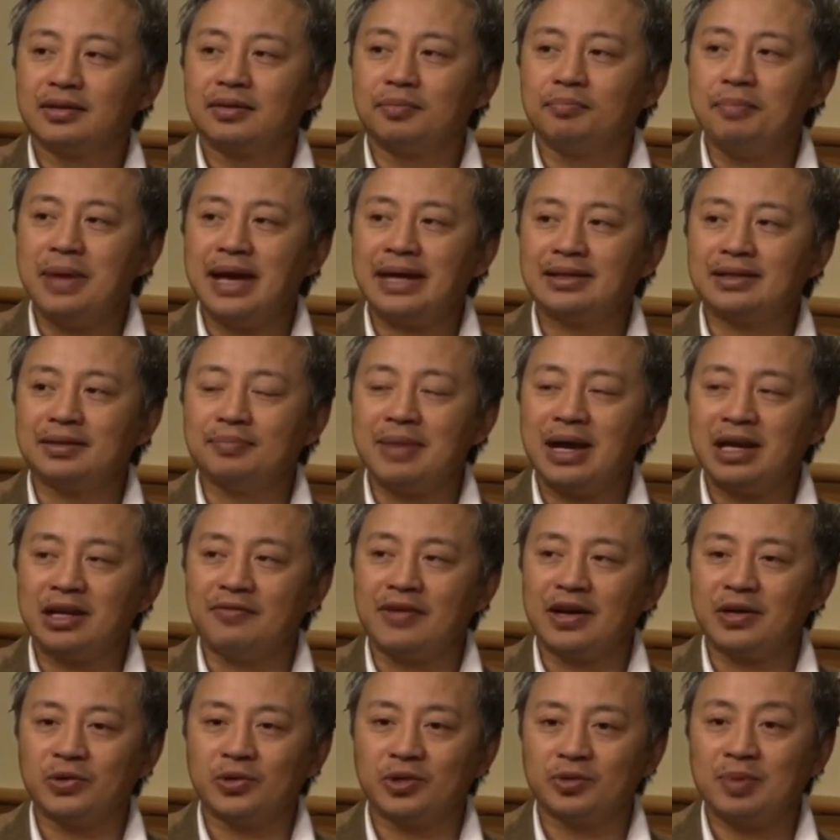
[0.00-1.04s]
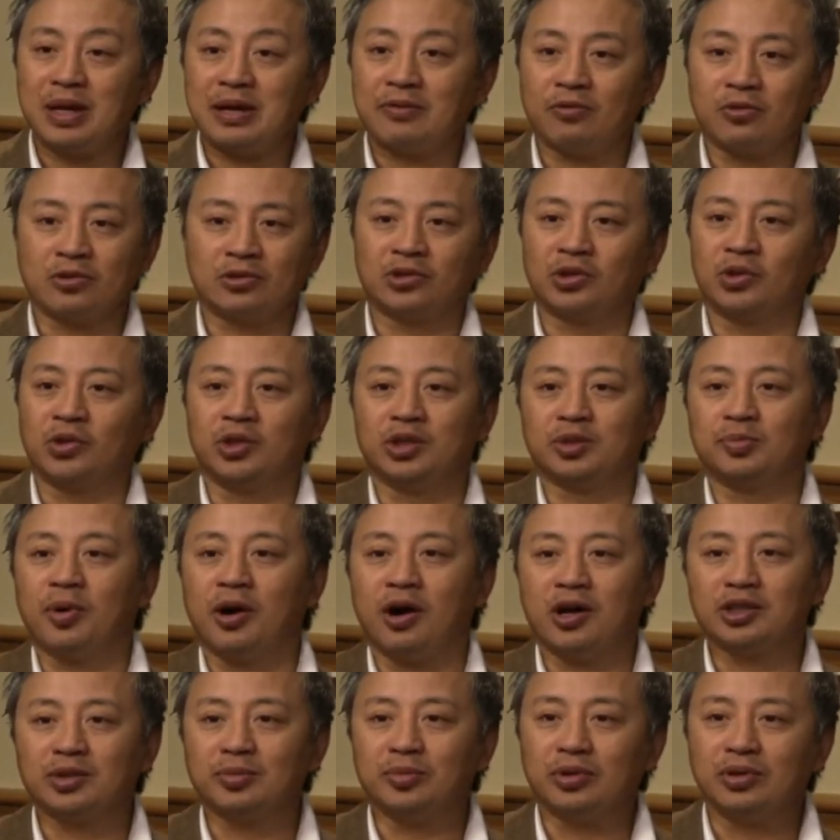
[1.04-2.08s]
manufacture this paint for as little as
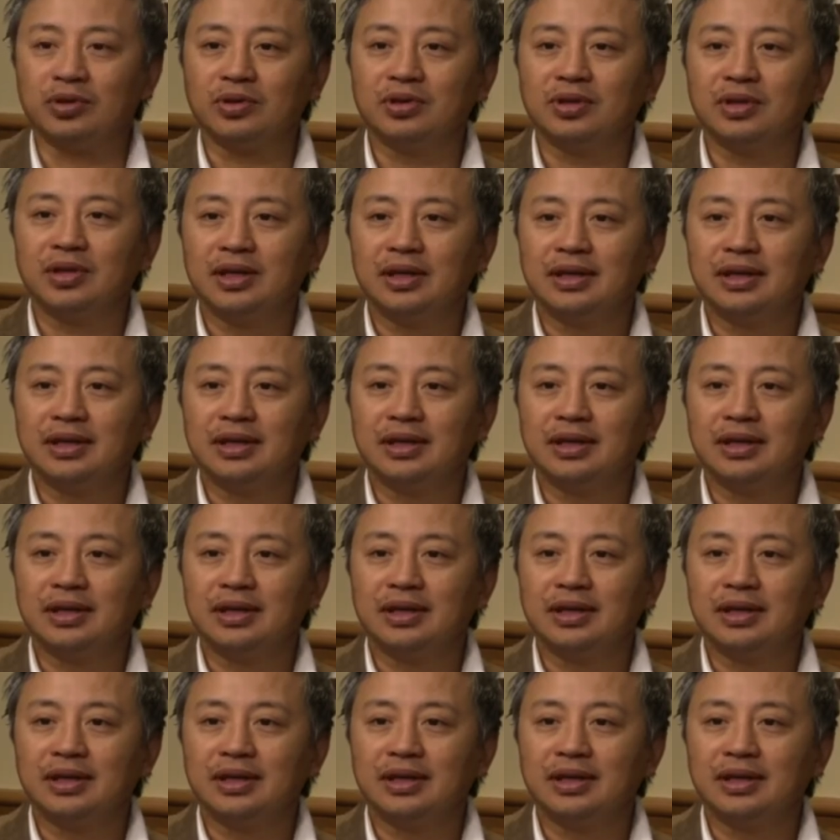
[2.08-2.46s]
possible,